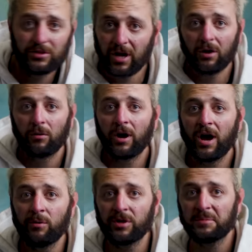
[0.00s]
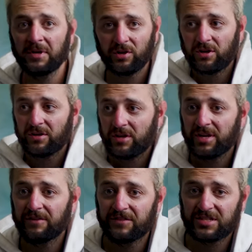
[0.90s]
No. I want to be in a,
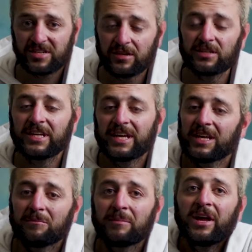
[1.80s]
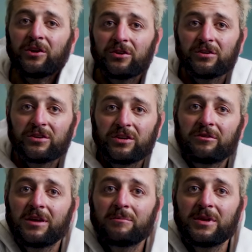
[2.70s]
in a facility getting better. You know
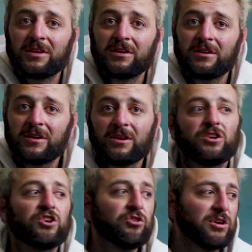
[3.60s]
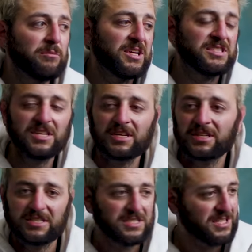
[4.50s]
what I mean? Curing my
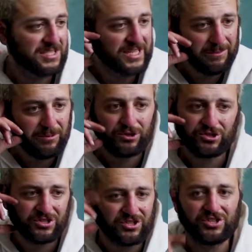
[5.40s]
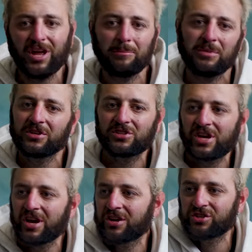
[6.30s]
sickness. A sick person should not be in
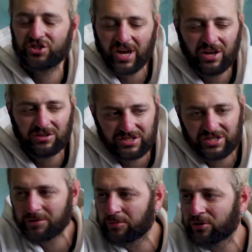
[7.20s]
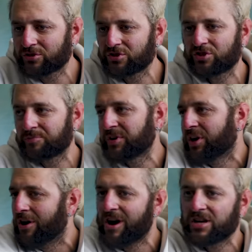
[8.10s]
jail. A sick person should be in
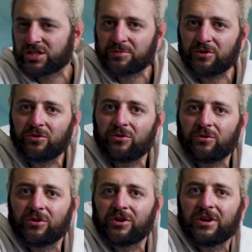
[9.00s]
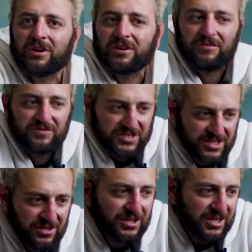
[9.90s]
a hospital or a, a
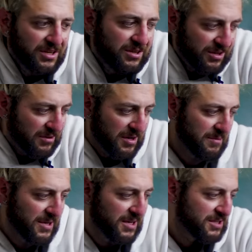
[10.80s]
facility. You know what I mean?